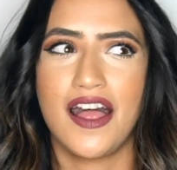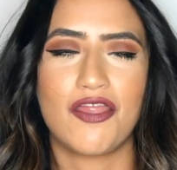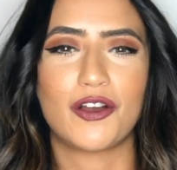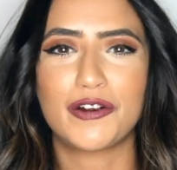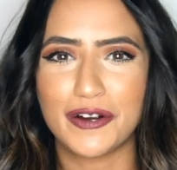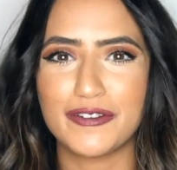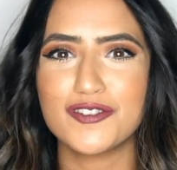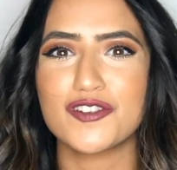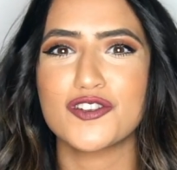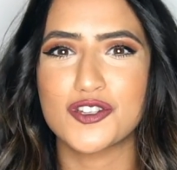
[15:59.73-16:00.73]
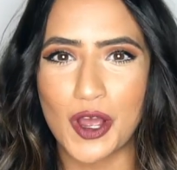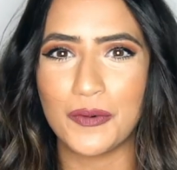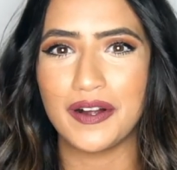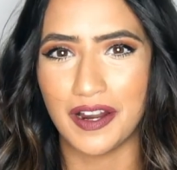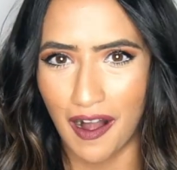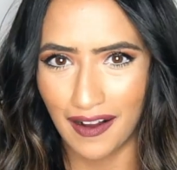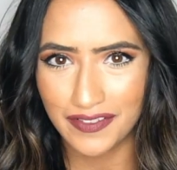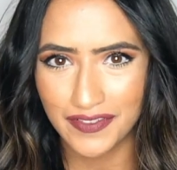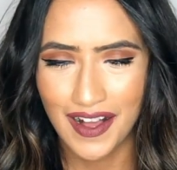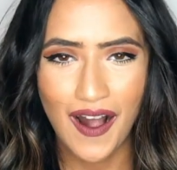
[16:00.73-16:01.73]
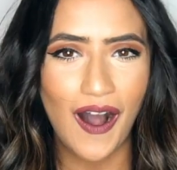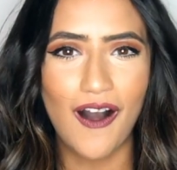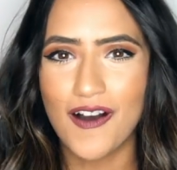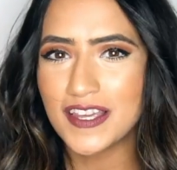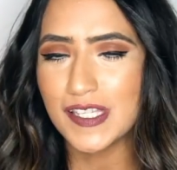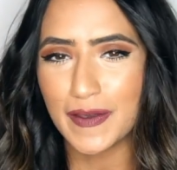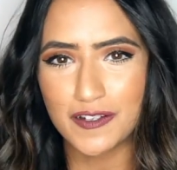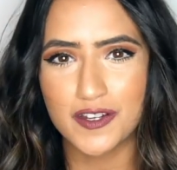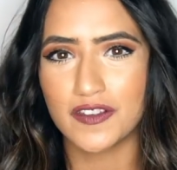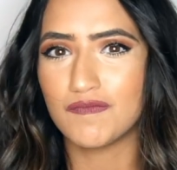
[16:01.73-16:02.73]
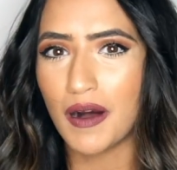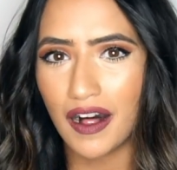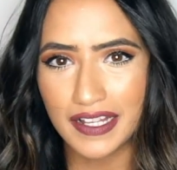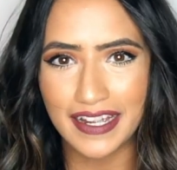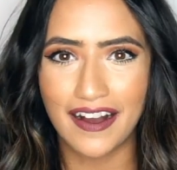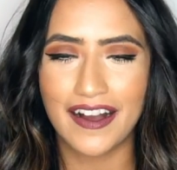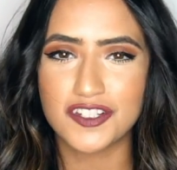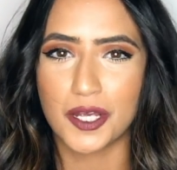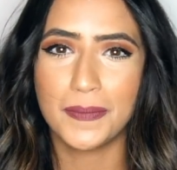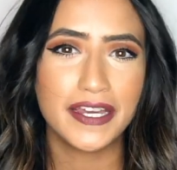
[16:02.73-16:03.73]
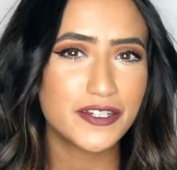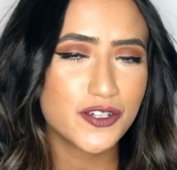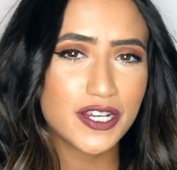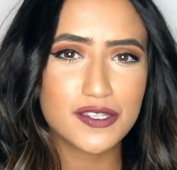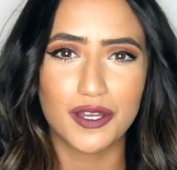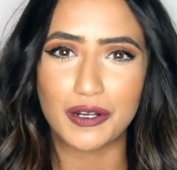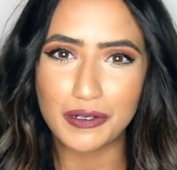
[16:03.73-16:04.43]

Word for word: the curls just show it off. All these pictures of balayage on Pinterest, on